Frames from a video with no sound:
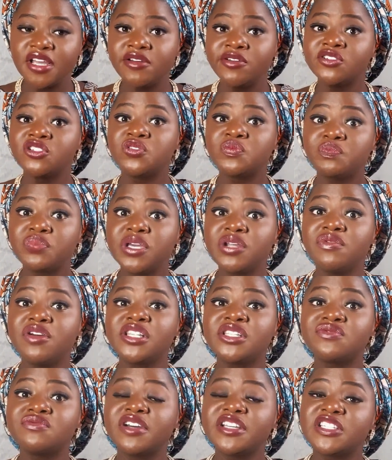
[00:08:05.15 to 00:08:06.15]

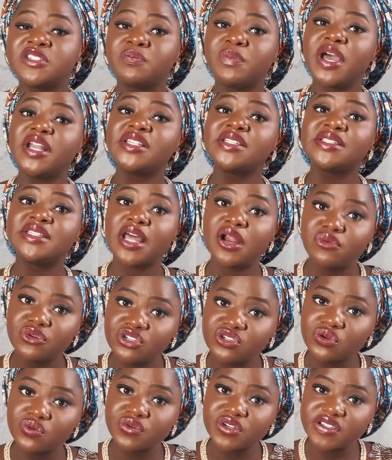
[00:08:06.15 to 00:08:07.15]
Spirits respect
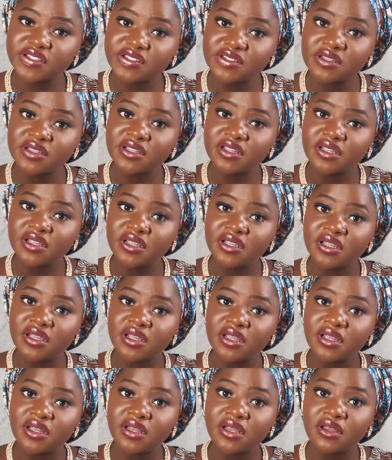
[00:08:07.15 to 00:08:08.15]
territories.
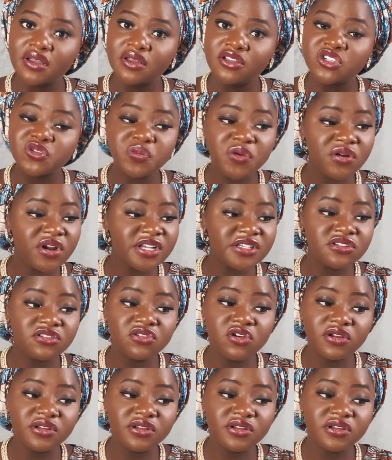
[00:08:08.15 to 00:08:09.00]
Spirit,